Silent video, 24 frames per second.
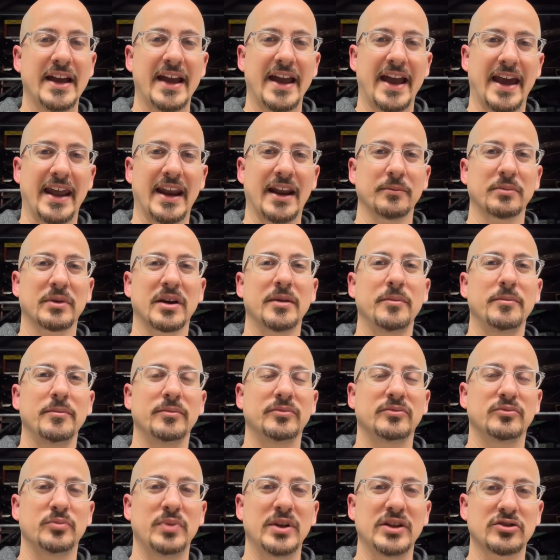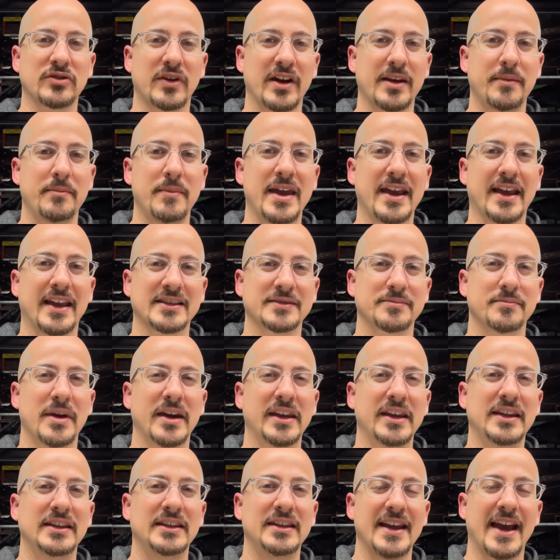And I'm gonna be trying to make as
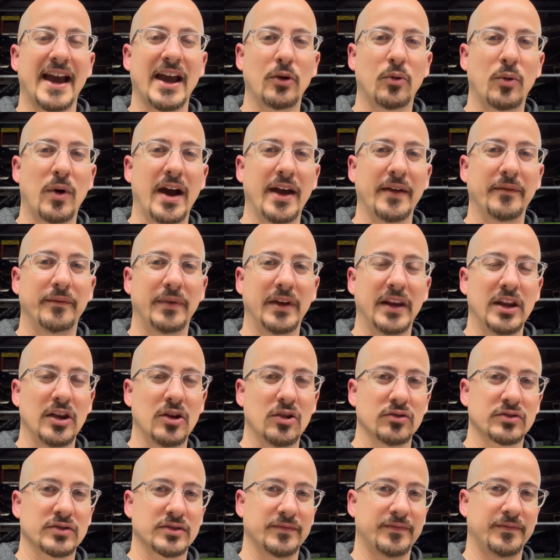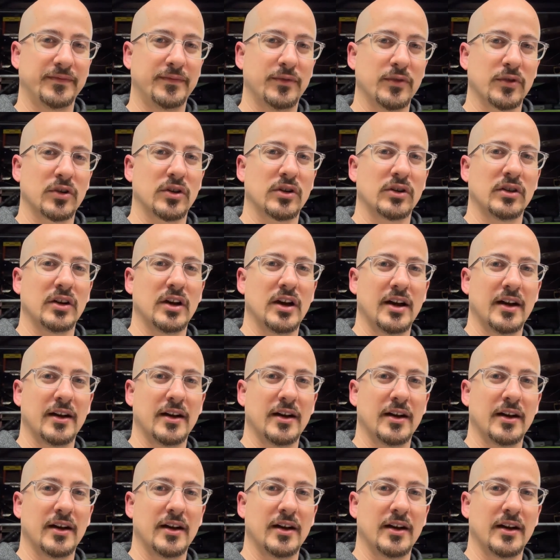many DIY videos for